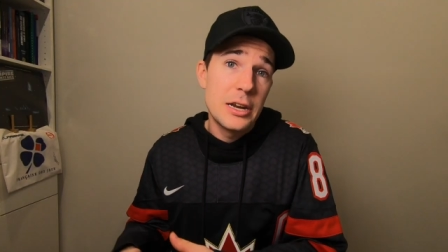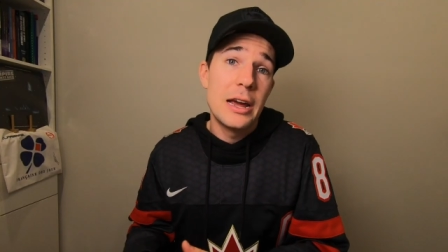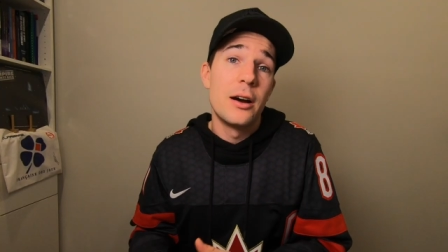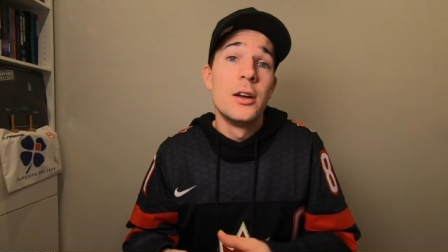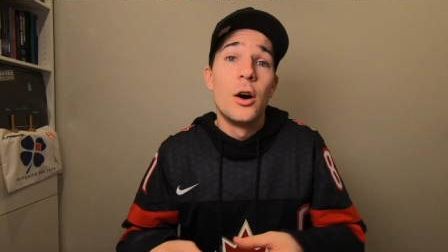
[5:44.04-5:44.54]

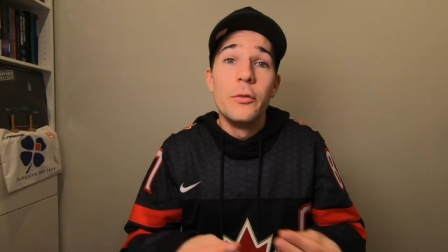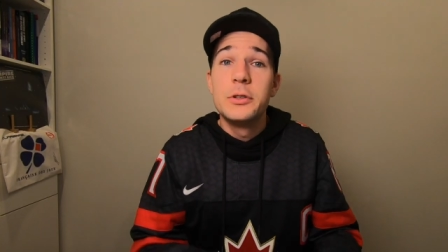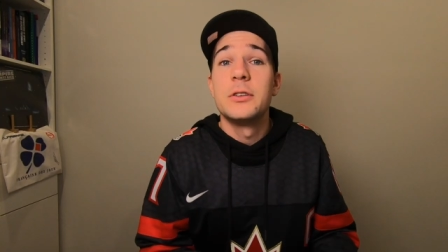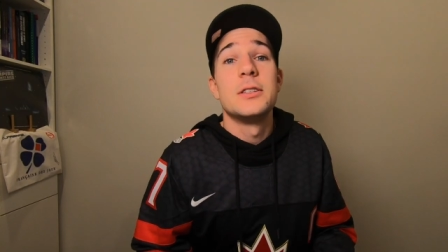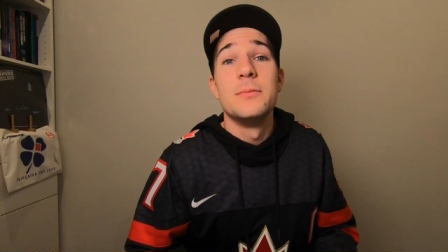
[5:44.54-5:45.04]
now.
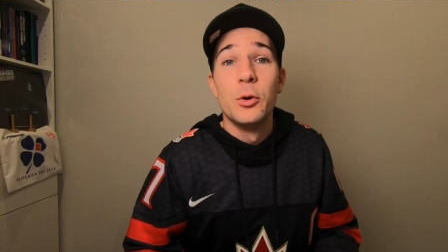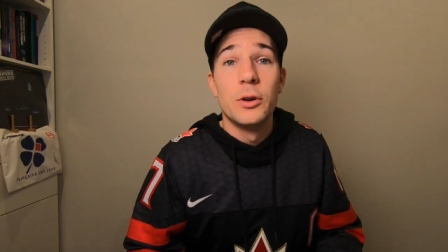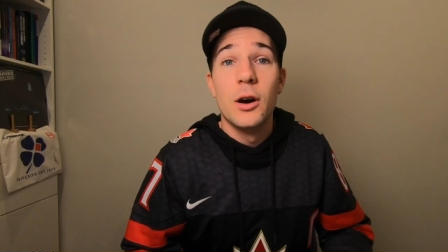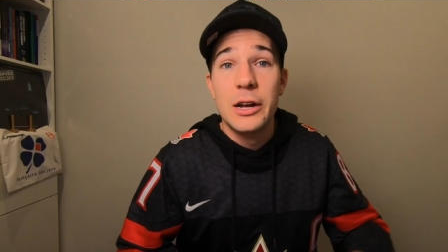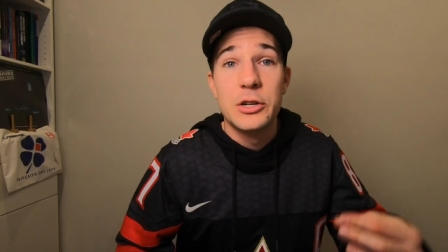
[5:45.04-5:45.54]
Obviously, it's important to
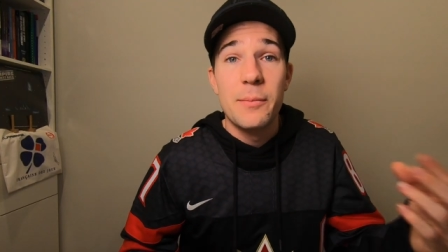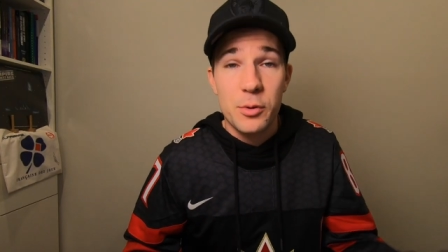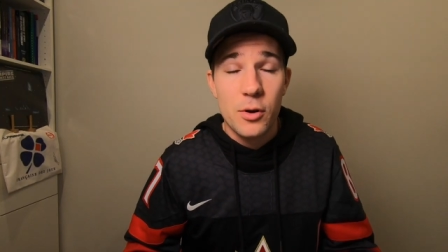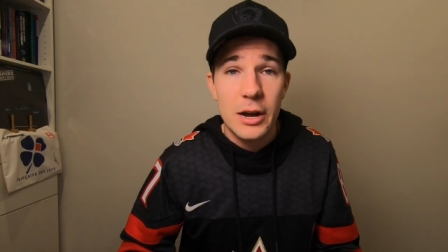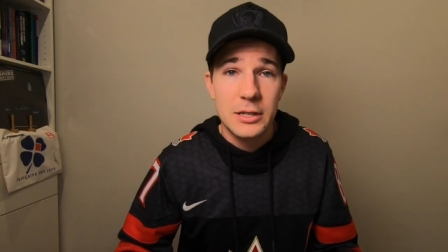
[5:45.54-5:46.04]
hydrate
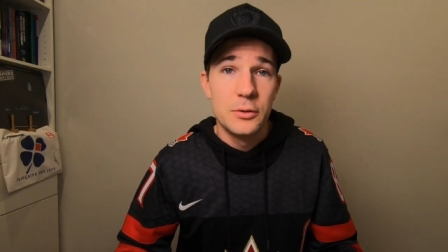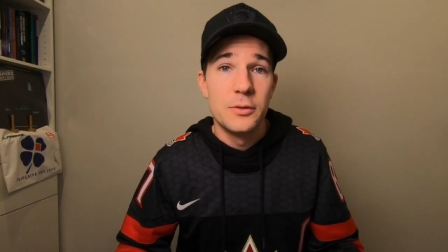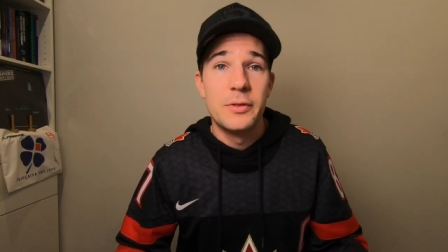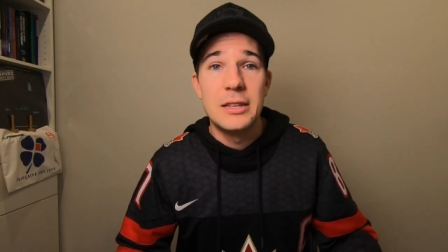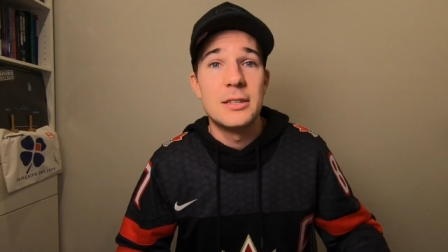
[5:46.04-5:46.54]
prior to
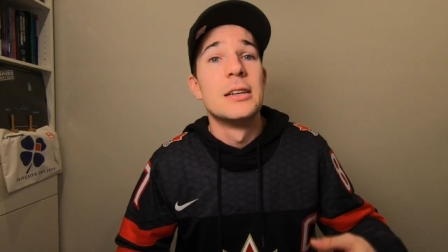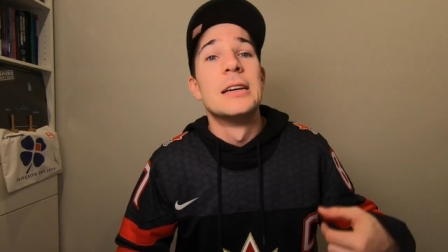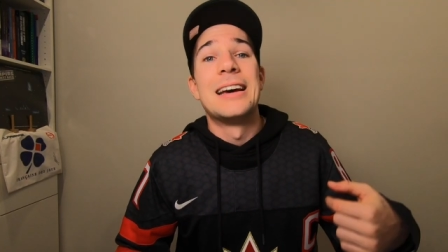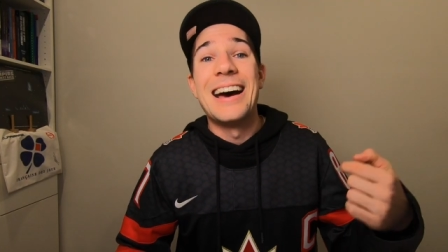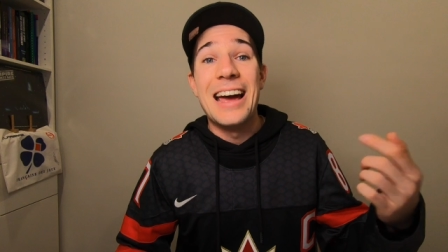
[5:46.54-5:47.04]
events
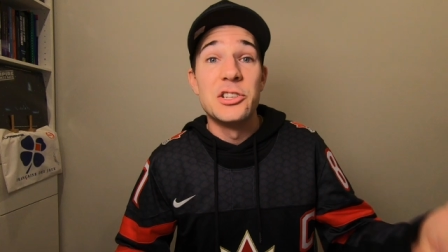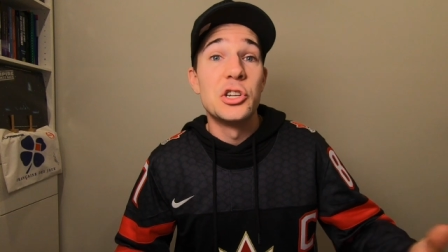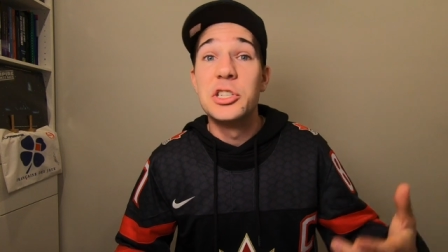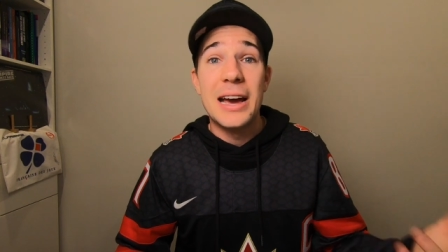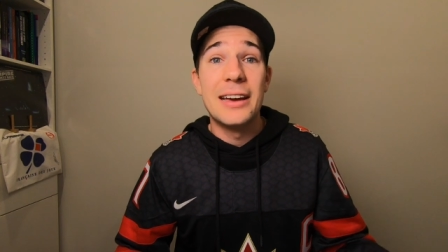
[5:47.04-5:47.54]
uh, and
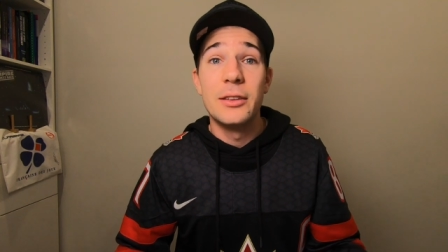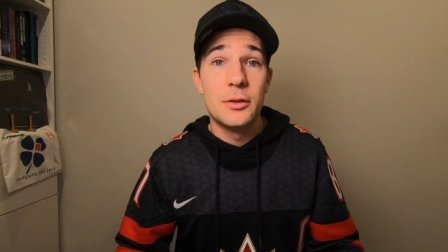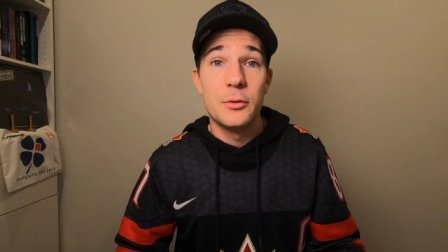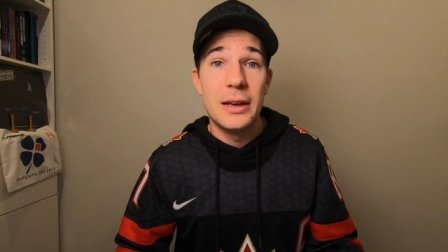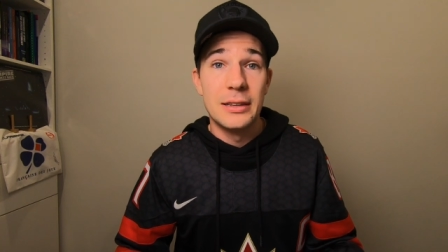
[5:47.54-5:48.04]
just daily
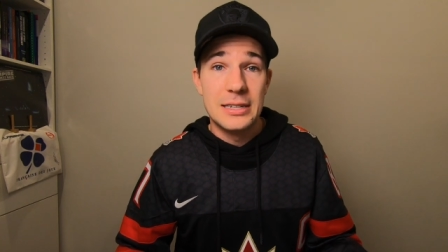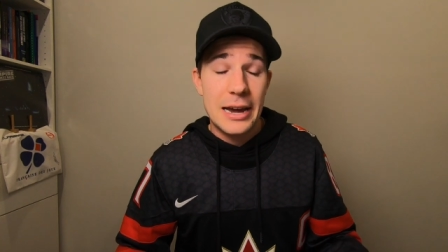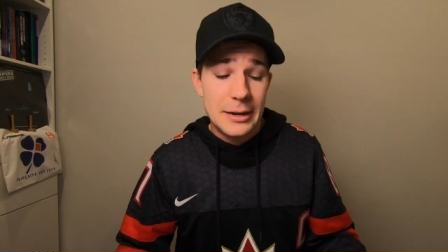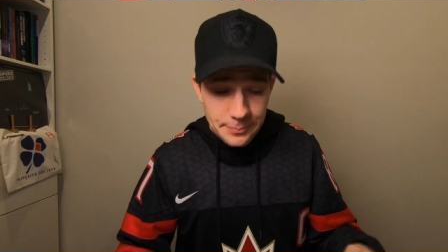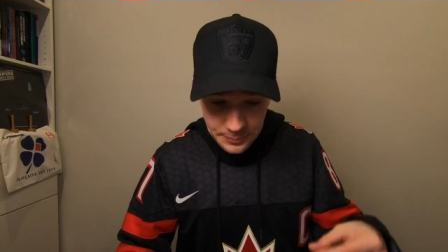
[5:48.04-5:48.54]
throughout the day.